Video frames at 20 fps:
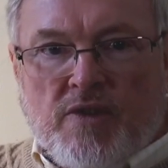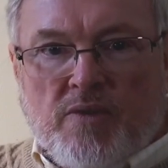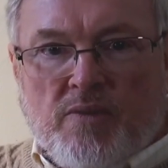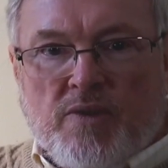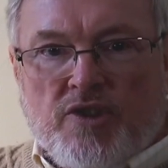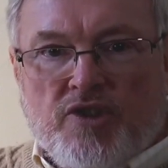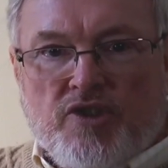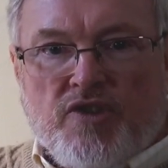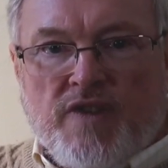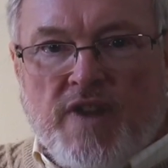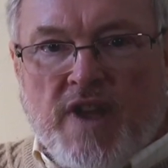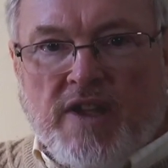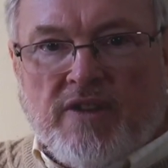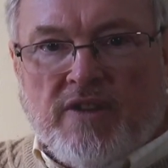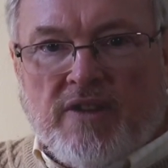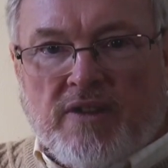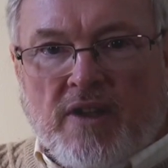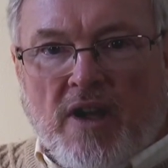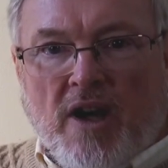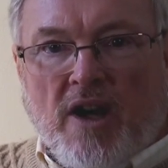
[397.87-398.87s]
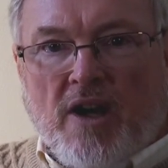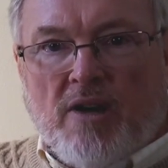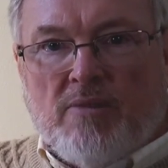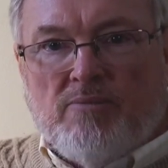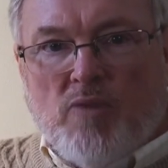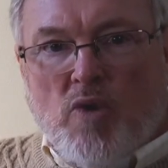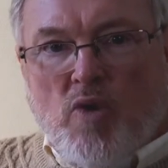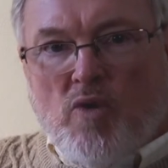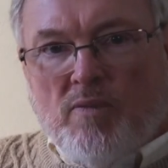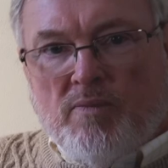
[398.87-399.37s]
which then are
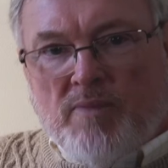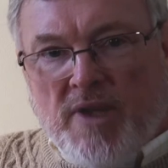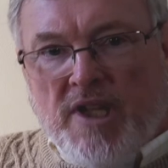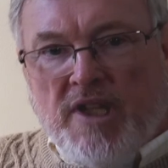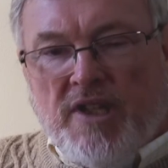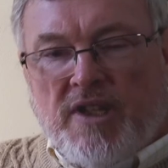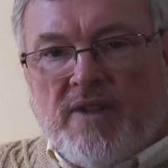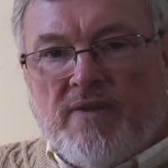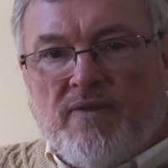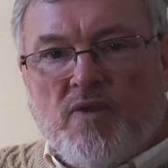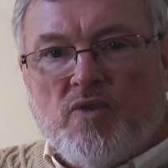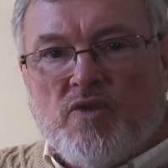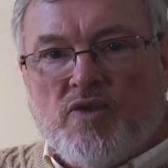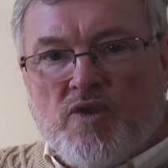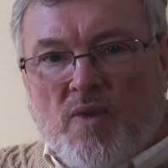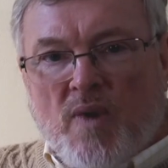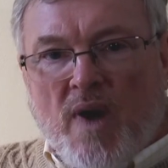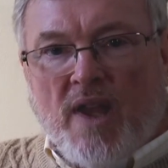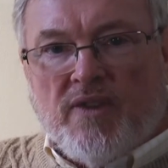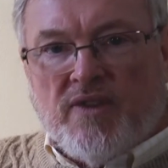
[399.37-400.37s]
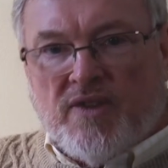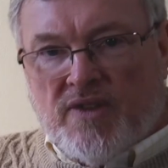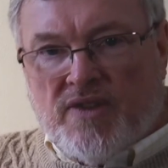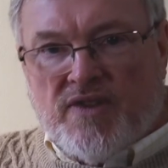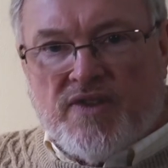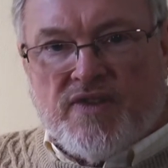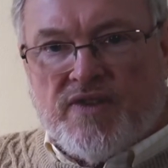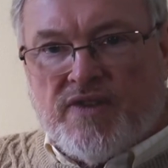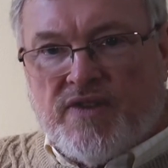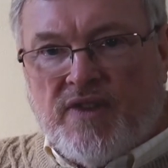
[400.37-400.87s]
more meaningful to
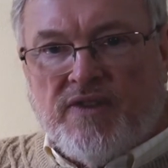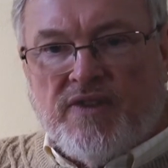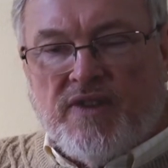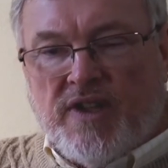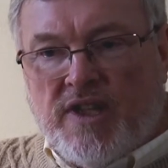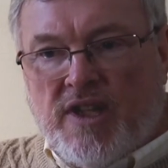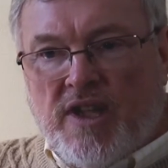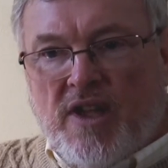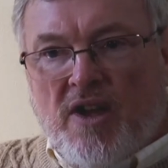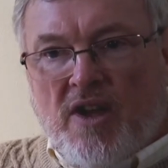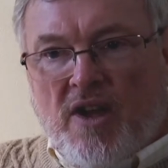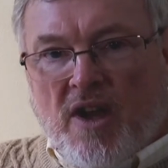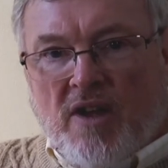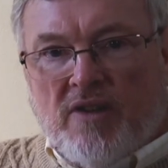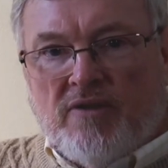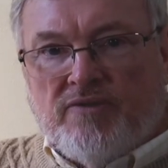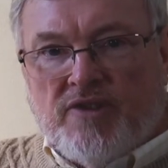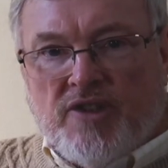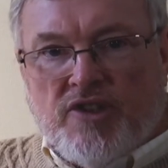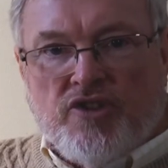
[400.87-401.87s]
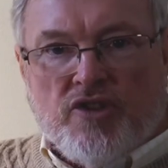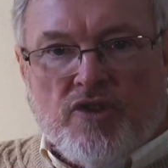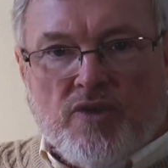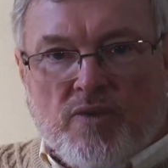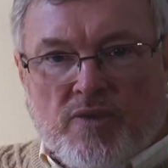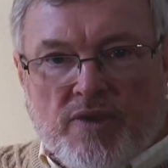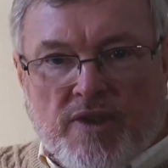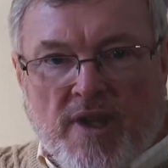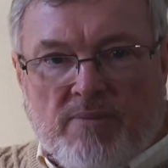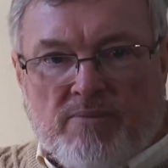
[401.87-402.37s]
others than the
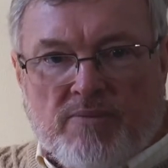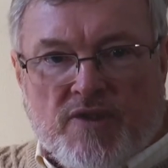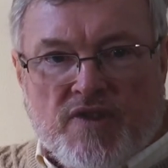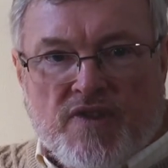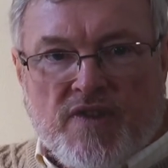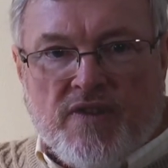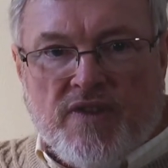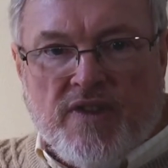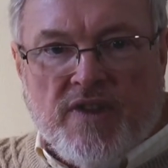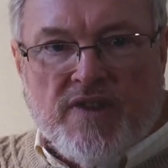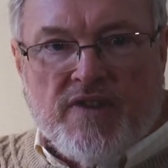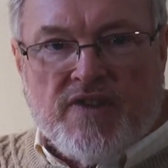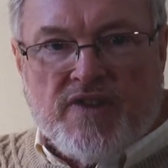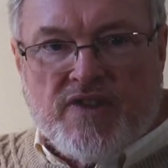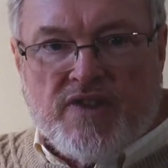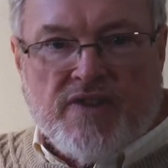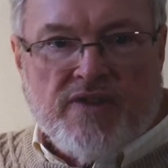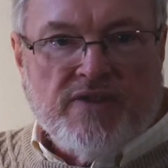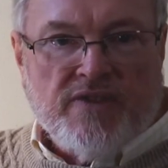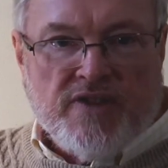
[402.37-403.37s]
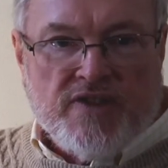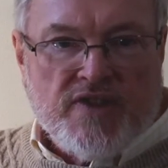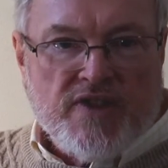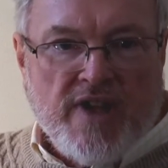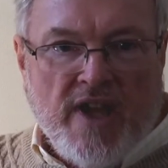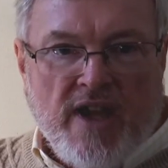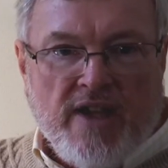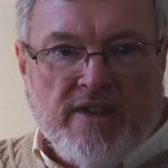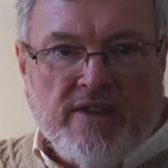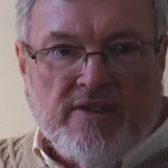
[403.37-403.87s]
original numbers of the
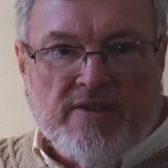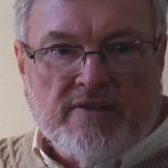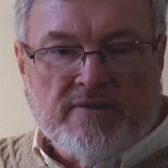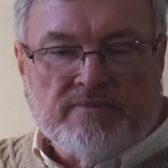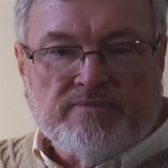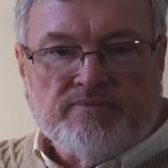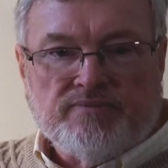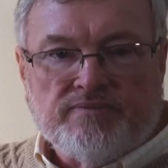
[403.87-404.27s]
scale.